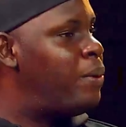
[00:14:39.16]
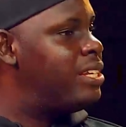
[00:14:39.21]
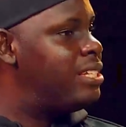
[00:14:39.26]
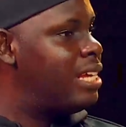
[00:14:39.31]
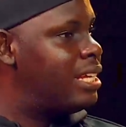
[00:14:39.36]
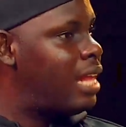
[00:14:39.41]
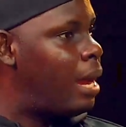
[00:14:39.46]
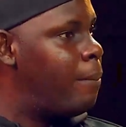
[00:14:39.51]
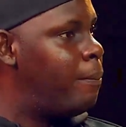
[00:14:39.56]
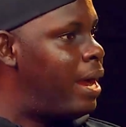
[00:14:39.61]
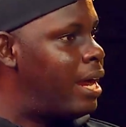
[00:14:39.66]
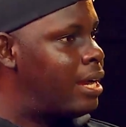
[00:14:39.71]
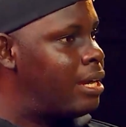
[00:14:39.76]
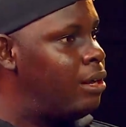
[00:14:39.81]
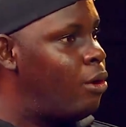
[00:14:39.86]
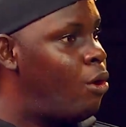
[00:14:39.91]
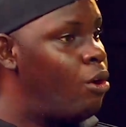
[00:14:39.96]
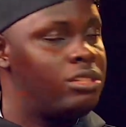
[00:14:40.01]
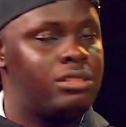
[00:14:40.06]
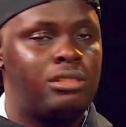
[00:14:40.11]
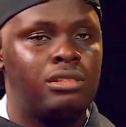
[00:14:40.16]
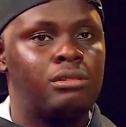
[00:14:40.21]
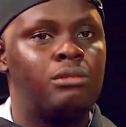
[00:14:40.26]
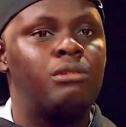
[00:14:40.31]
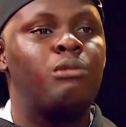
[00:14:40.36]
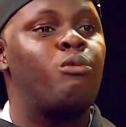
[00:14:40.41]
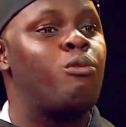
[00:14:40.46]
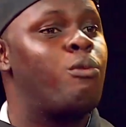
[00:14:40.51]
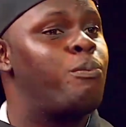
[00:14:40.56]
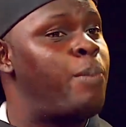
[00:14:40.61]
play centre back until
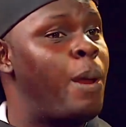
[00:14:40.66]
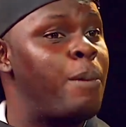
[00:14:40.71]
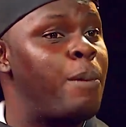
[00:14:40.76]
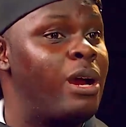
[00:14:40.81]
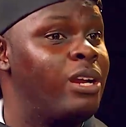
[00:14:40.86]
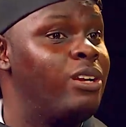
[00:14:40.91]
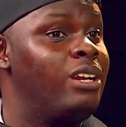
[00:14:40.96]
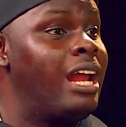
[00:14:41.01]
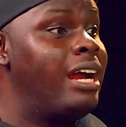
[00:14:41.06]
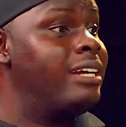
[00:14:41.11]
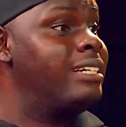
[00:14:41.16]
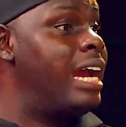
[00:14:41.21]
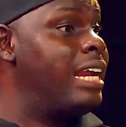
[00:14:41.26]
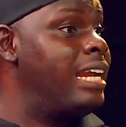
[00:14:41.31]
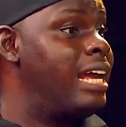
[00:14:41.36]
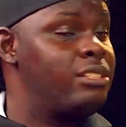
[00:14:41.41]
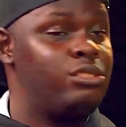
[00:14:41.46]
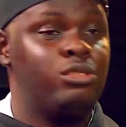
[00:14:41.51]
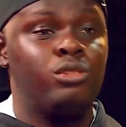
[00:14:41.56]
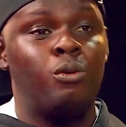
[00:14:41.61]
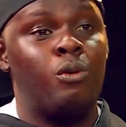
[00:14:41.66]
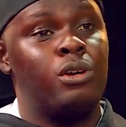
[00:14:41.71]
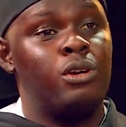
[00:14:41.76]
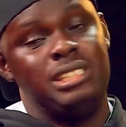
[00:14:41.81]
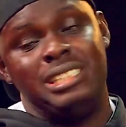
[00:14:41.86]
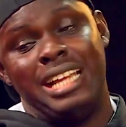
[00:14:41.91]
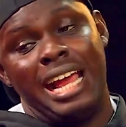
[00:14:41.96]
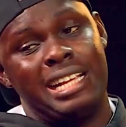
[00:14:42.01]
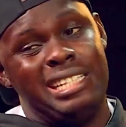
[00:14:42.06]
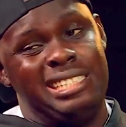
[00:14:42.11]
Pep Guardiola realized, you know what,
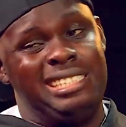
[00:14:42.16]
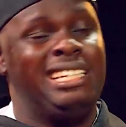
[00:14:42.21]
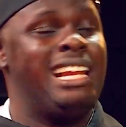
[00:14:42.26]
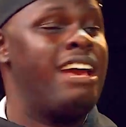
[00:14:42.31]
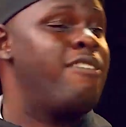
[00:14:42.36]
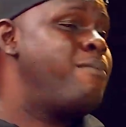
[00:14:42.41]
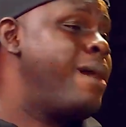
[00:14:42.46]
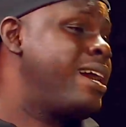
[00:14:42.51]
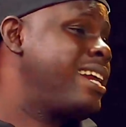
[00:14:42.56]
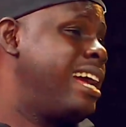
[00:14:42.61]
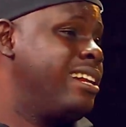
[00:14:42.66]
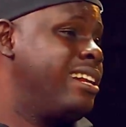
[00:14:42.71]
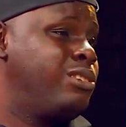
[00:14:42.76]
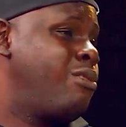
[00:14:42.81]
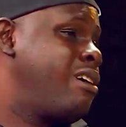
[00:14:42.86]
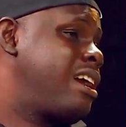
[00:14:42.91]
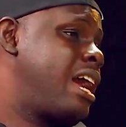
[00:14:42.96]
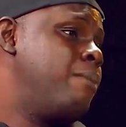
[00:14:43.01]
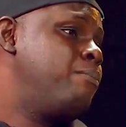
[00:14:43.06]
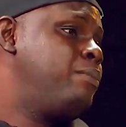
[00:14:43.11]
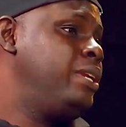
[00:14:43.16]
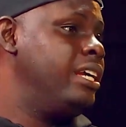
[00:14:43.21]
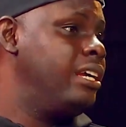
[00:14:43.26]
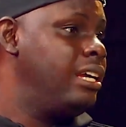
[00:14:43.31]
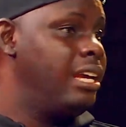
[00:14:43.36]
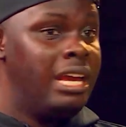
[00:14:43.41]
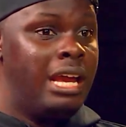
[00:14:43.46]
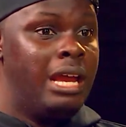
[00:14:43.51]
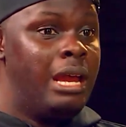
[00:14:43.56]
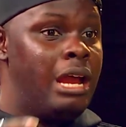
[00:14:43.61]
it's like his left back that this one can play.
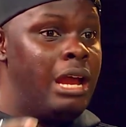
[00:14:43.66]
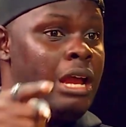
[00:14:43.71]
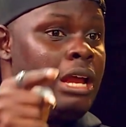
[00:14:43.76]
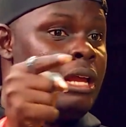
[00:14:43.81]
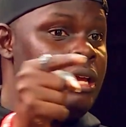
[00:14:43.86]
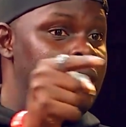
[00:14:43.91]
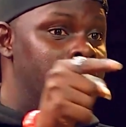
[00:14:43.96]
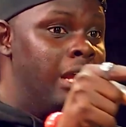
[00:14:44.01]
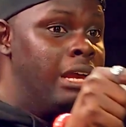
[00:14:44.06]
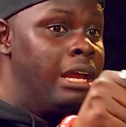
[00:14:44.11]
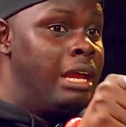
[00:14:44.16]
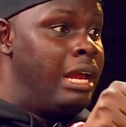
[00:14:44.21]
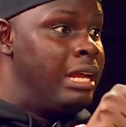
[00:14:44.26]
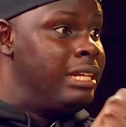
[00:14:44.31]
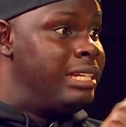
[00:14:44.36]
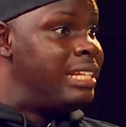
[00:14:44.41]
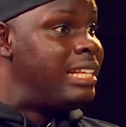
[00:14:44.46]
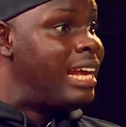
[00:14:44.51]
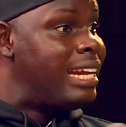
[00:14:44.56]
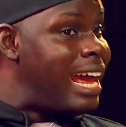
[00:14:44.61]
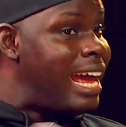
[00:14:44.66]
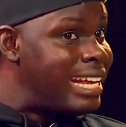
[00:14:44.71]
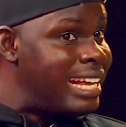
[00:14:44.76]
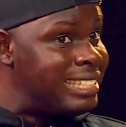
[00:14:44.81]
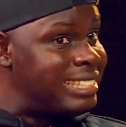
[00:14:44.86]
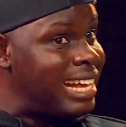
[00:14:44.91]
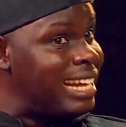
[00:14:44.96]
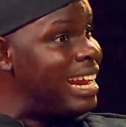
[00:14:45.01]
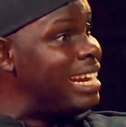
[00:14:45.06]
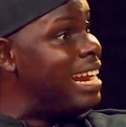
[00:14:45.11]
Nathan Ake
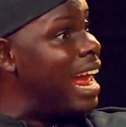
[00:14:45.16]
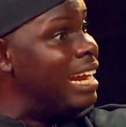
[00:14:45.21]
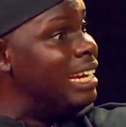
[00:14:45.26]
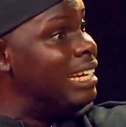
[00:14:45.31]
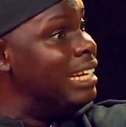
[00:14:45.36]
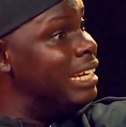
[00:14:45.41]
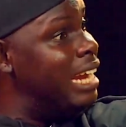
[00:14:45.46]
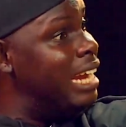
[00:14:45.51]
started at